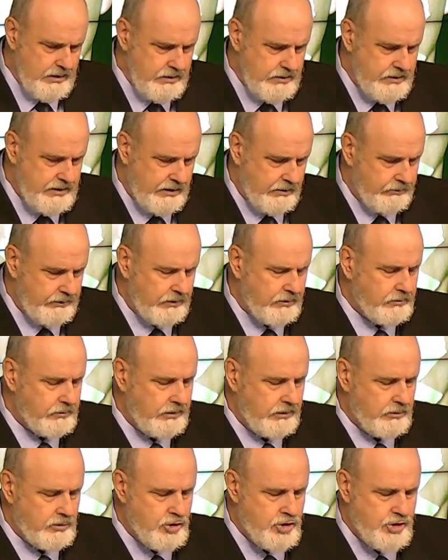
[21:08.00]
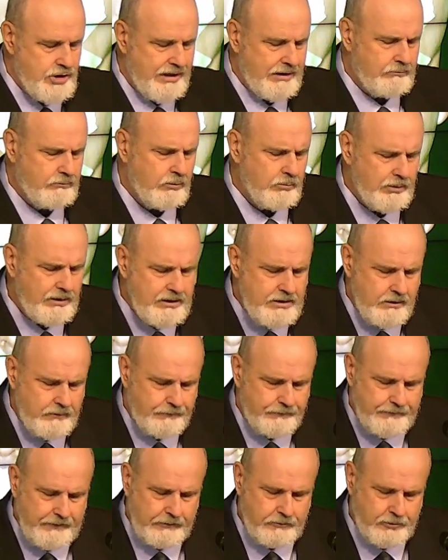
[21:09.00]
There is this general belief
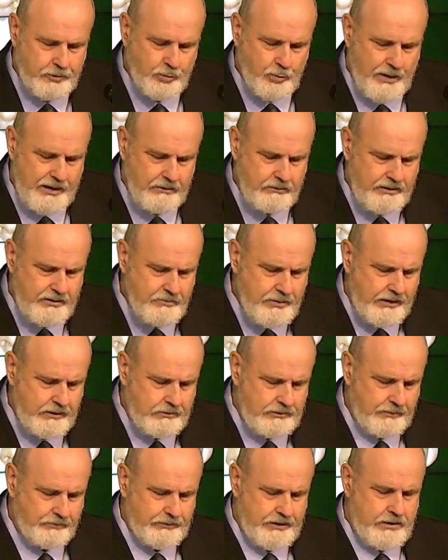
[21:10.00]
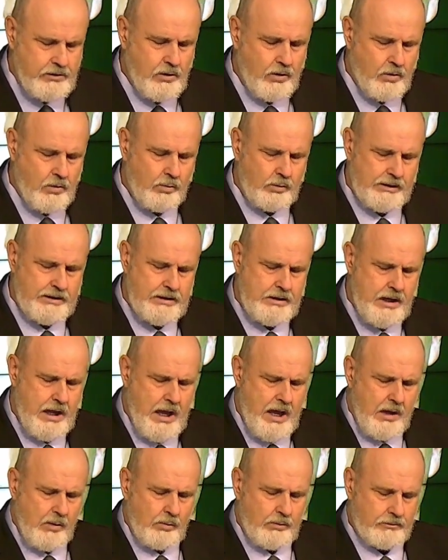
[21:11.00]
that swearing by something holy
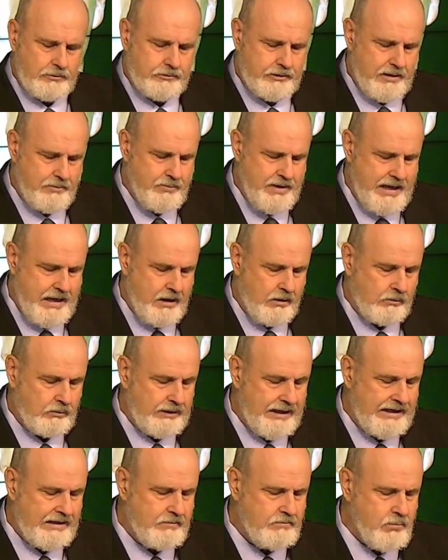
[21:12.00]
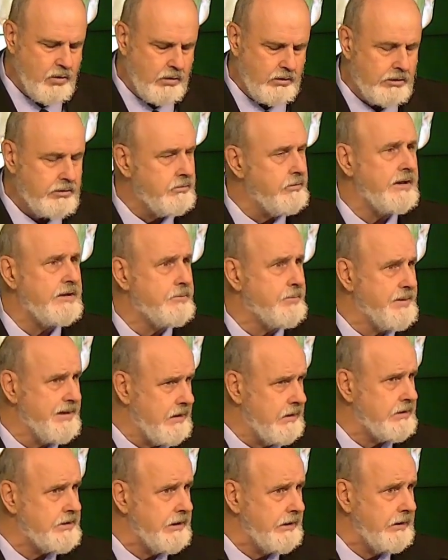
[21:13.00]
will somehow lend more
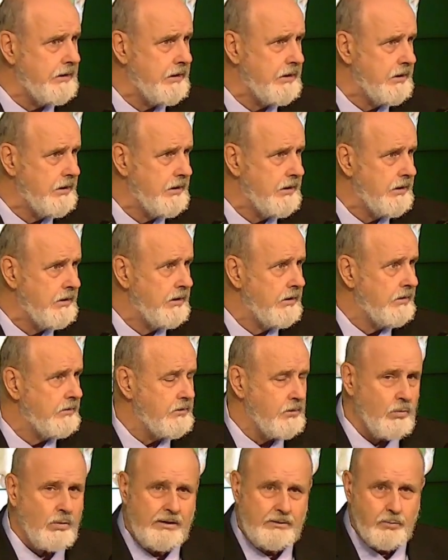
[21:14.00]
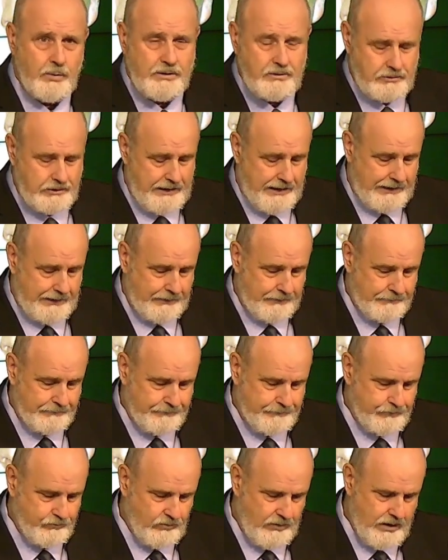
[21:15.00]
credibility to what we say.
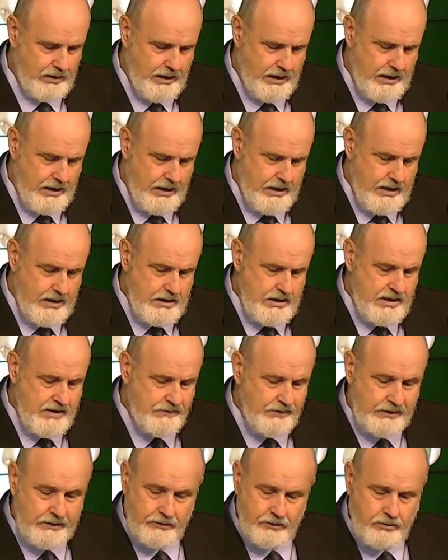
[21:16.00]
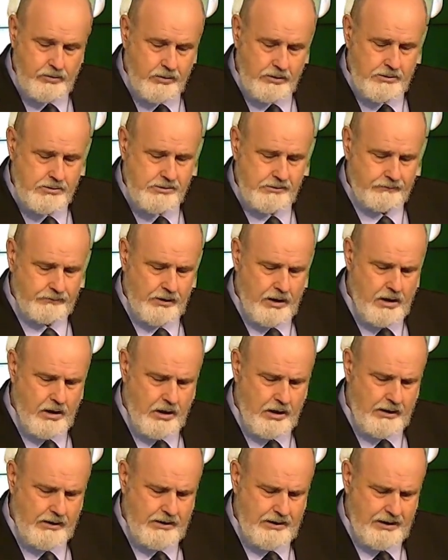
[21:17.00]
Even in the courts of
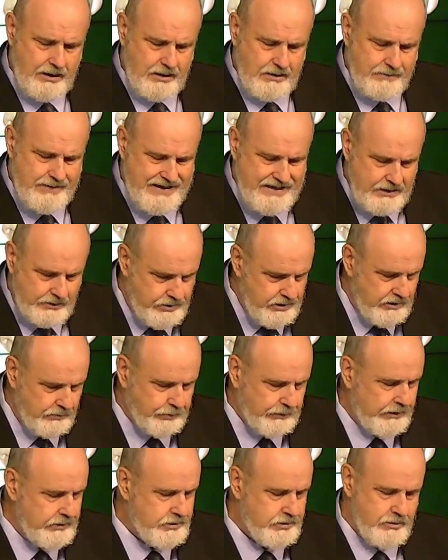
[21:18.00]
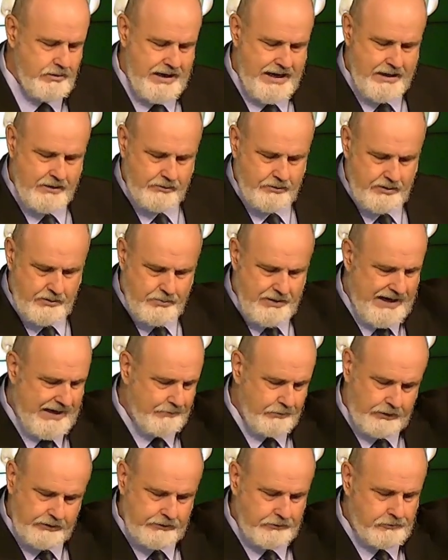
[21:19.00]
law, they get you to place your hand on a
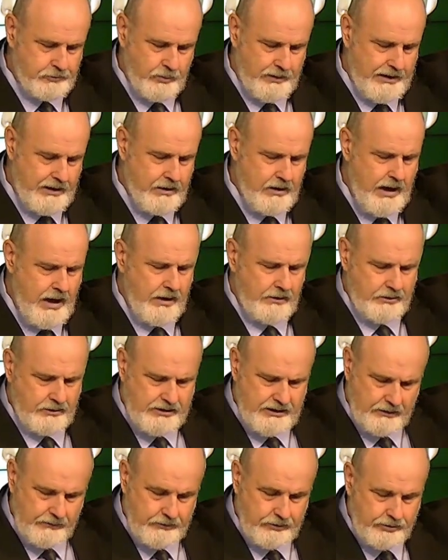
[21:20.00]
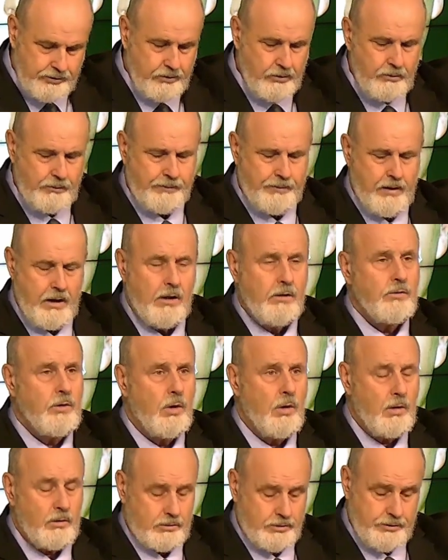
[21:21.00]
Bible and swear to tell the truth, the
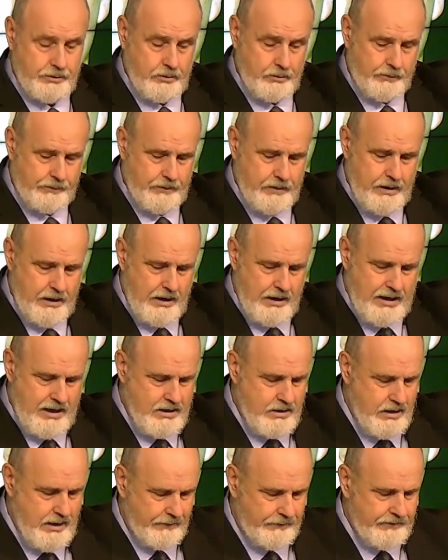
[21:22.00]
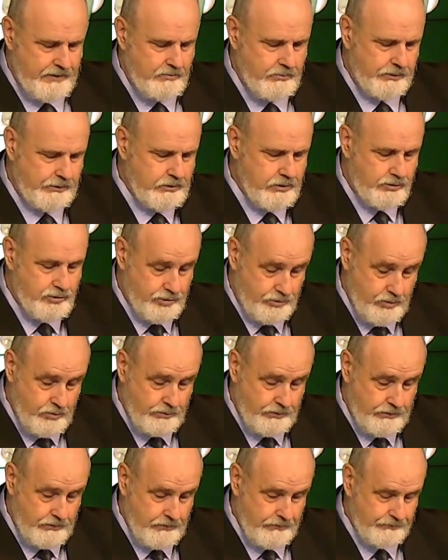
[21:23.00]
whole truth, and nothing but the
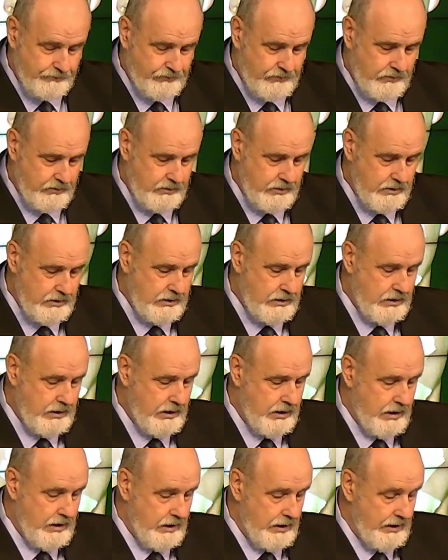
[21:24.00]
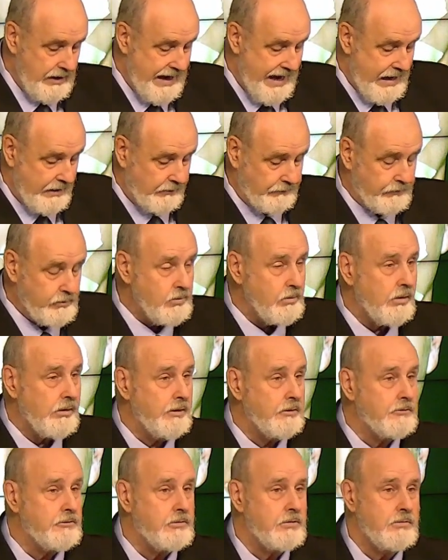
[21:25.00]
truth. And of
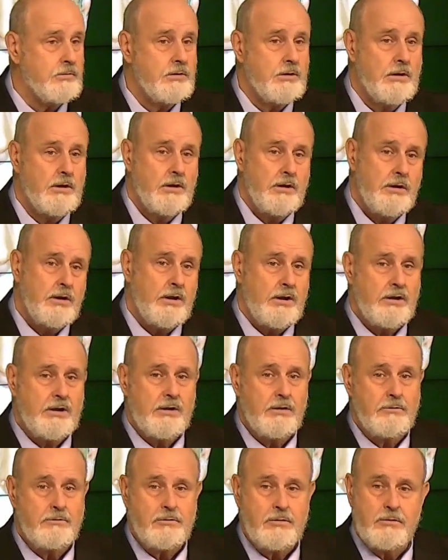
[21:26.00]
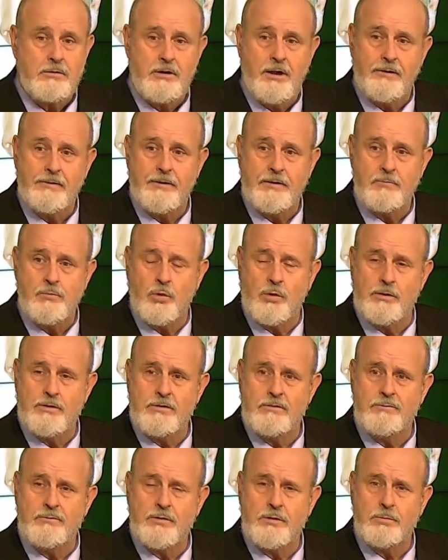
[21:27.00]
course, it is nothing more
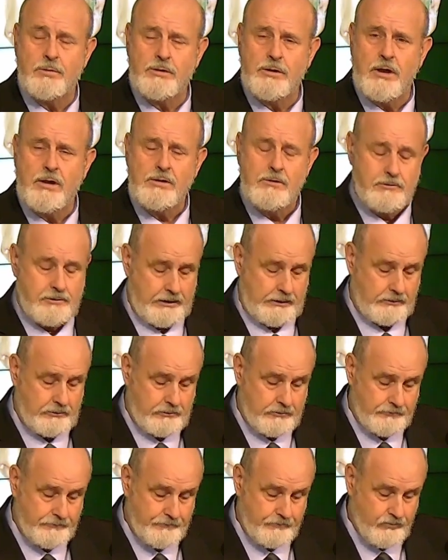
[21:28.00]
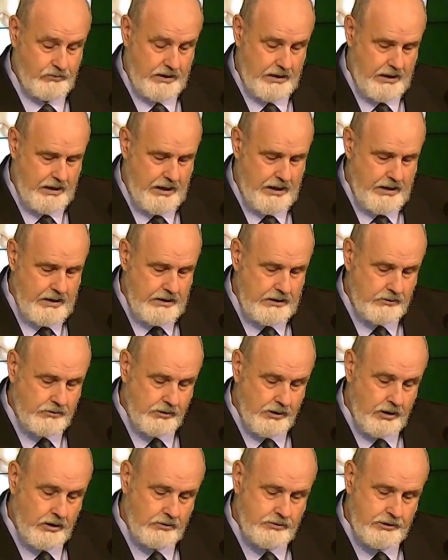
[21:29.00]
than verbal nonsense. It's
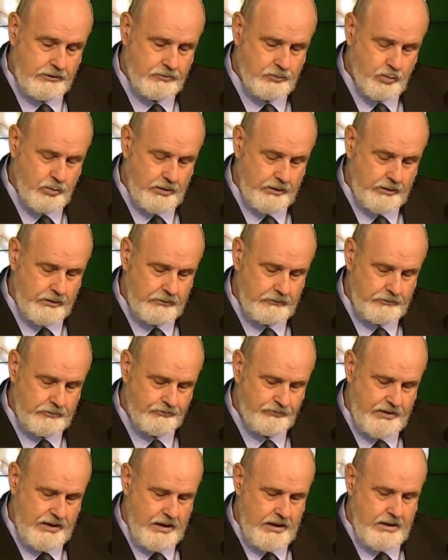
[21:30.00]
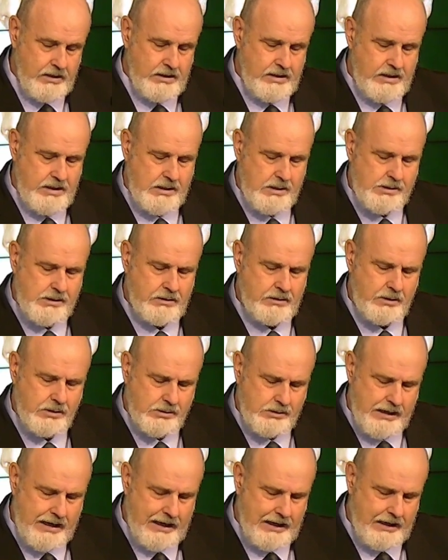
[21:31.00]
all just words, easy to
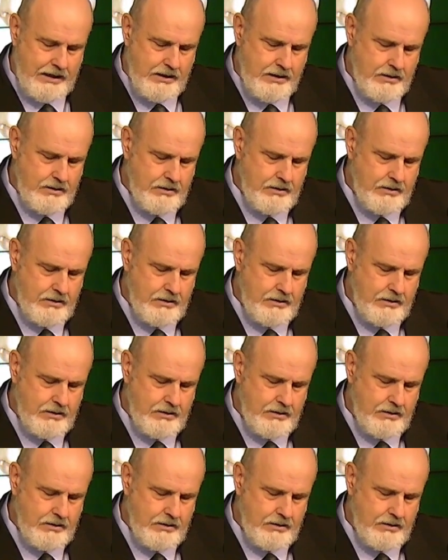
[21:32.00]
say,